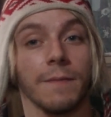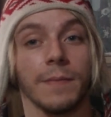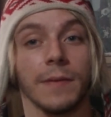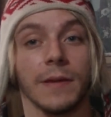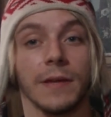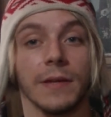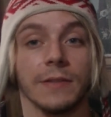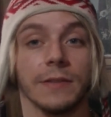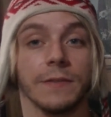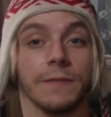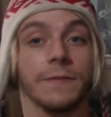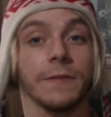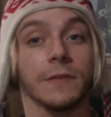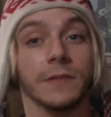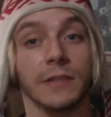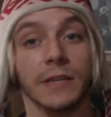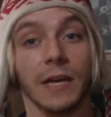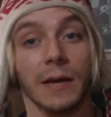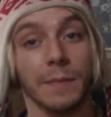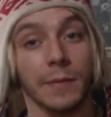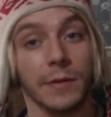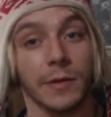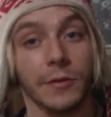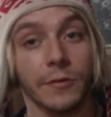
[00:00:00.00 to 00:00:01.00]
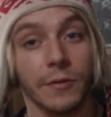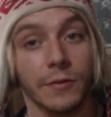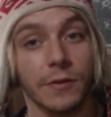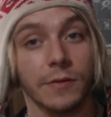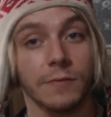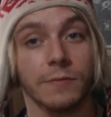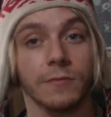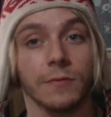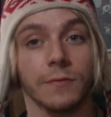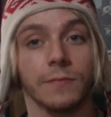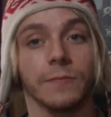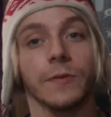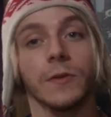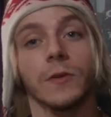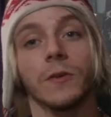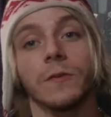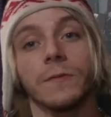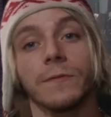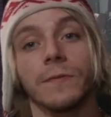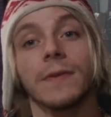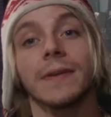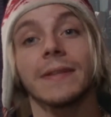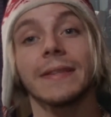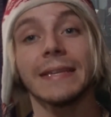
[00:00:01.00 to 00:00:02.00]
because it feels like I've been doing this review
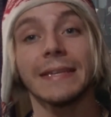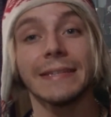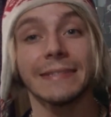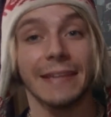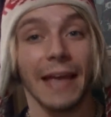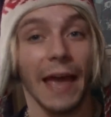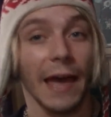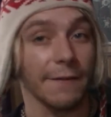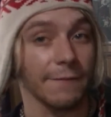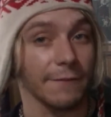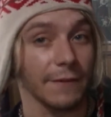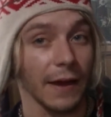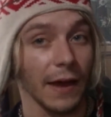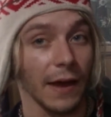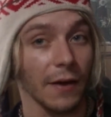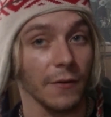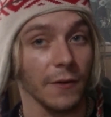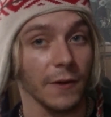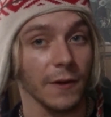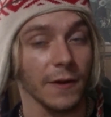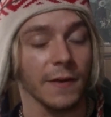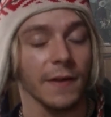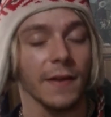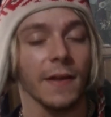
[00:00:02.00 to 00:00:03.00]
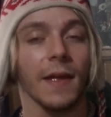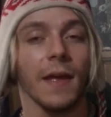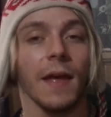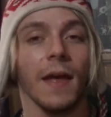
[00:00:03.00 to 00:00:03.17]
for at least half an hour,